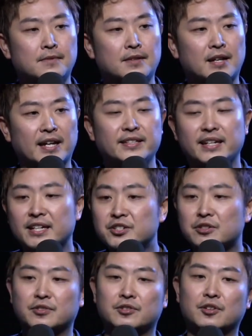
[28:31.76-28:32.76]
And the angel
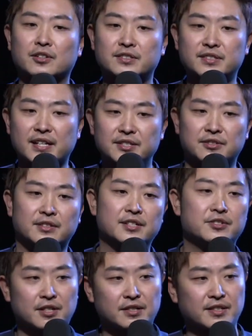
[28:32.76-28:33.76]
of the Lord says to this
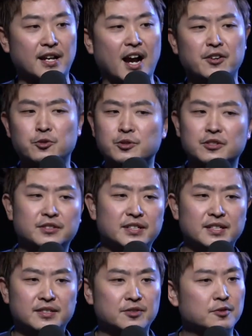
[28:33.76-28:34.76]
church, say, I know your
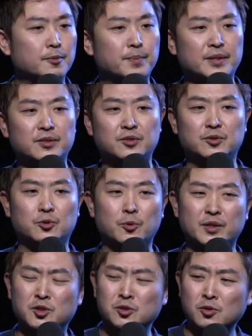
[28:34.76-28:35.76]
deeds. You've been doing
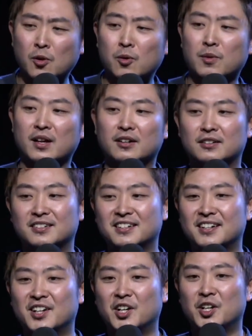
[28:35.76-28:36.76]
so well.
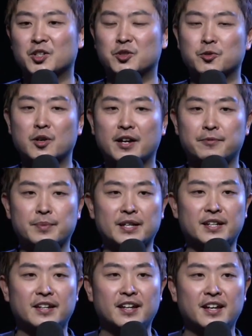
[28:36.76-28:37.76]
You have been